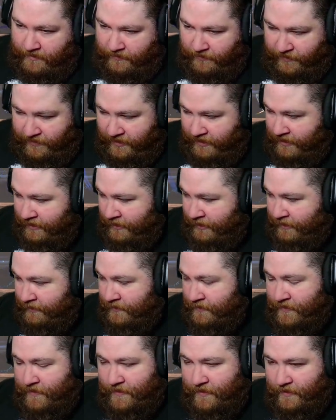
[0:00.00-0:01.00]
thing,
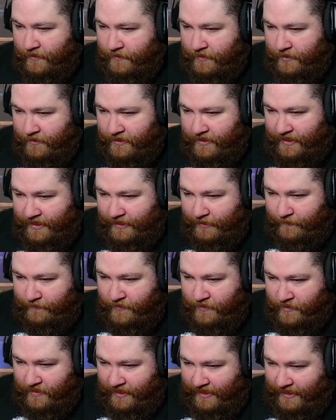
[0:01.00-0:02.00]
so you're kind of
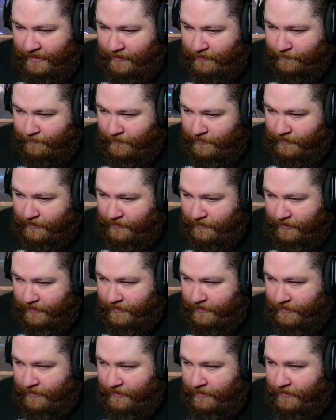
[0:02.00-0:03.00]
just out of luck.
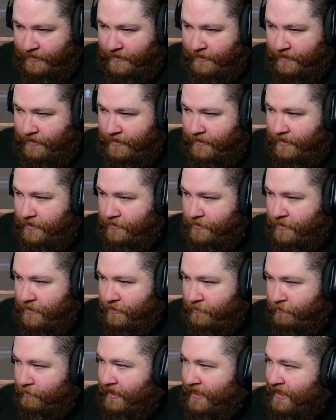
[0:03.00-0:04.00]
You
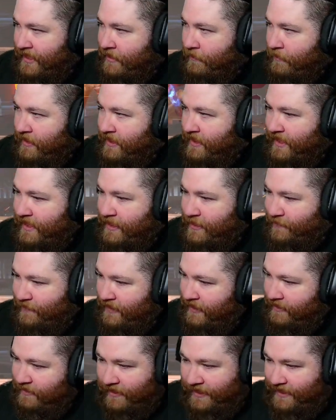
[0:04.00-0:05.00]
just randomly catch
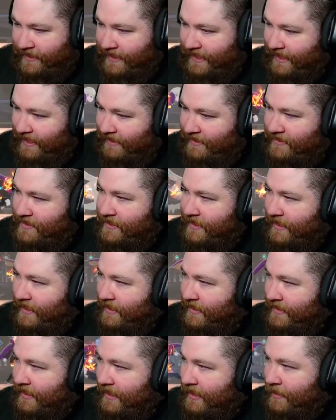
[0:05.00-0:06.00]
fire, like that. See,
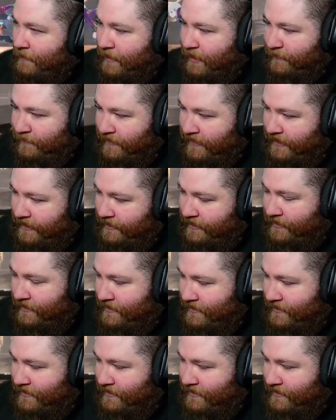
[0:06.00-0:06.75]
now I'm on fire.